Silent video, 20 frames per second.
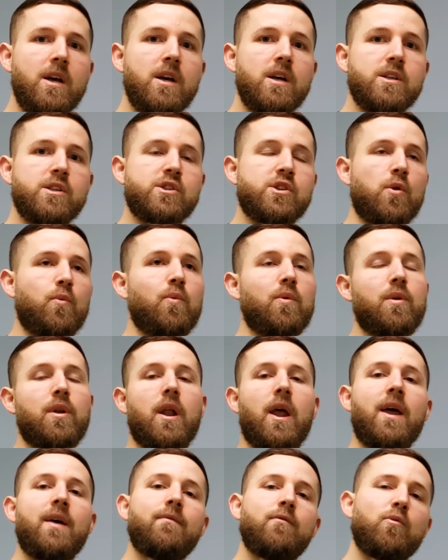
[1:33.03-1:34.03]
So
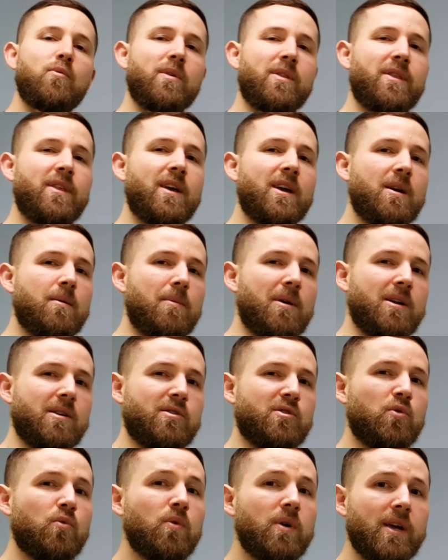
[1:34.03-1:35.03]
whenever we think about
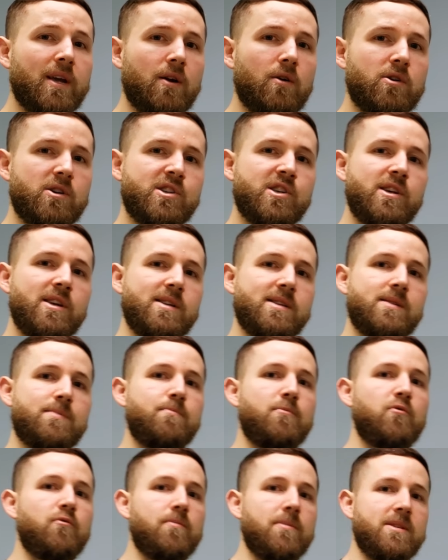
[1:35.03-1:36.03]
doing our chest
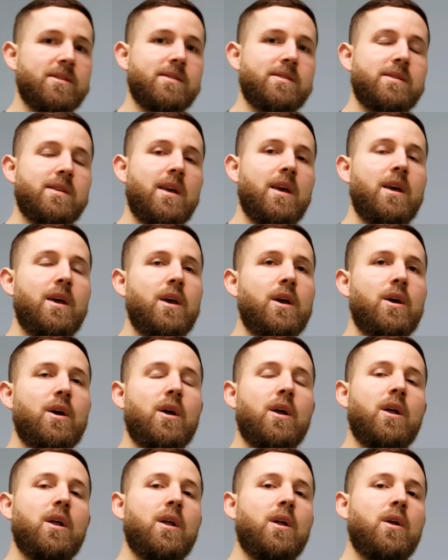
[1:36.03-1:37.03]
movements,
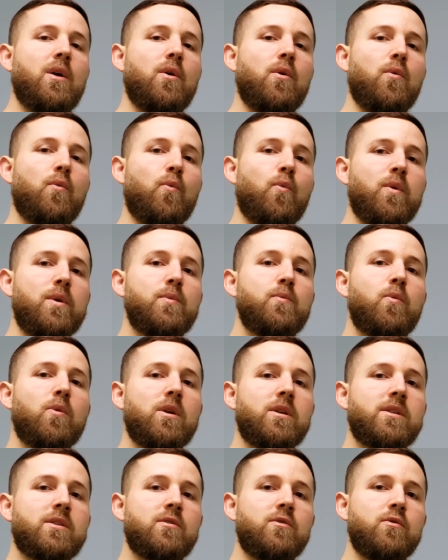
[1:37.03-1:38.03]
we
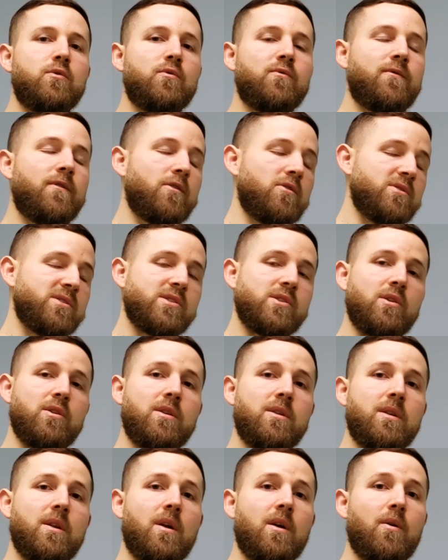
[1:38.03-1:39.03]
want to focus
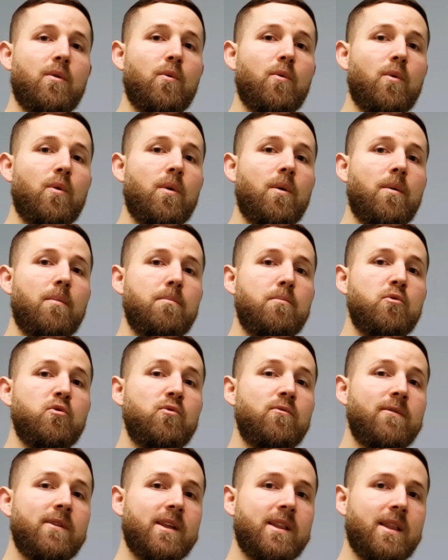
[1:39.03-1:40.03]
on
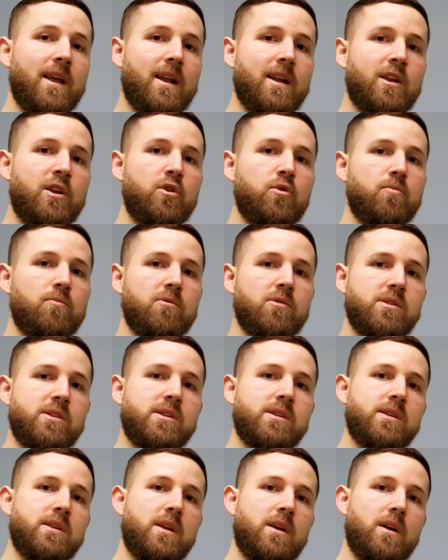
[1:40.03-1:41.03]
moving that
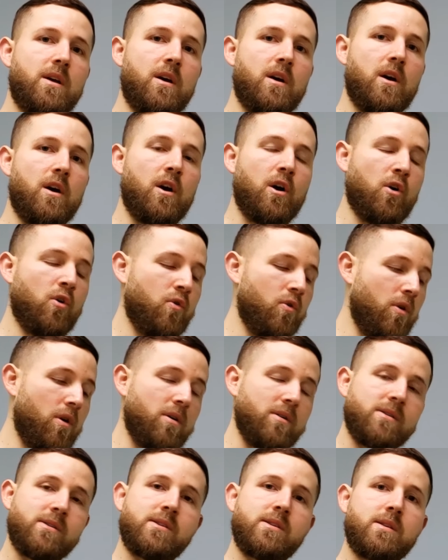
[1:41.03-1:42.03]
humerus
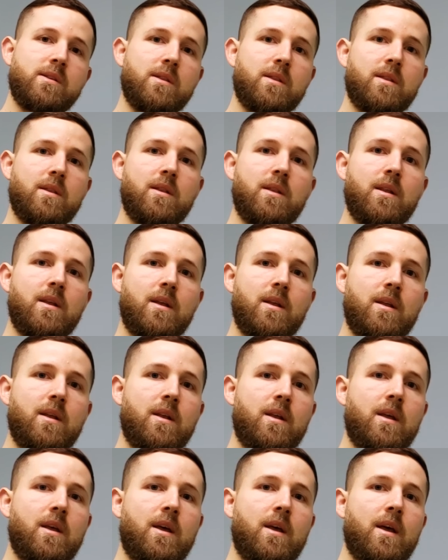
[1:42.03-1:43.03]
across,
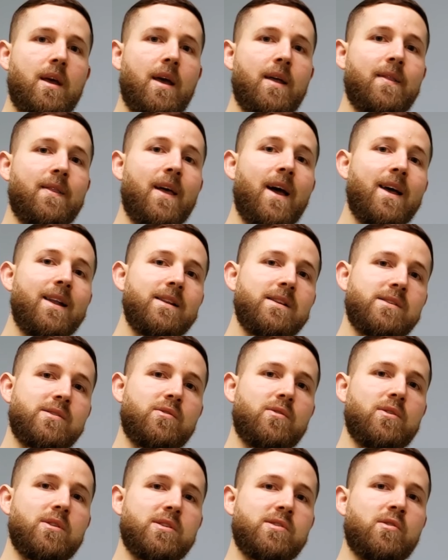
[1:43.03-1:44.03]
and that is
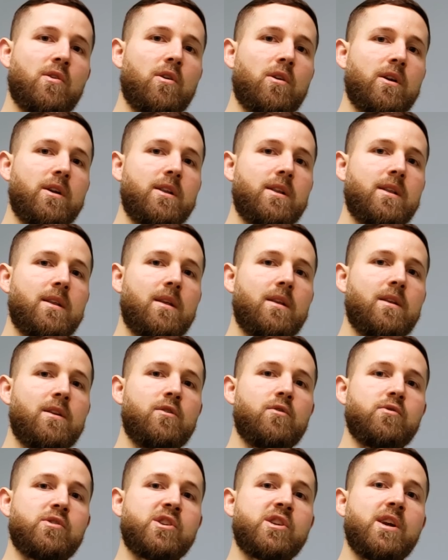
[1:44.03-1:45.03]
going to target
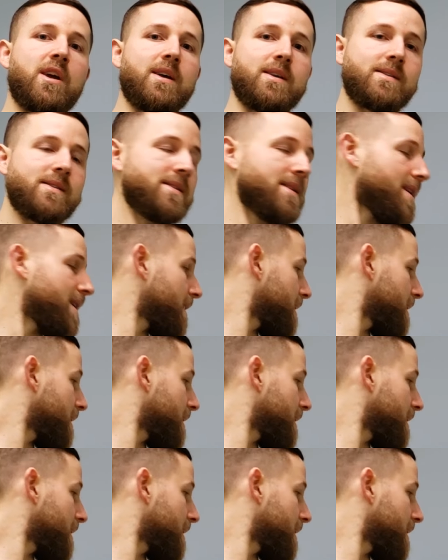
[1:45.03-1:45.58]
your chest.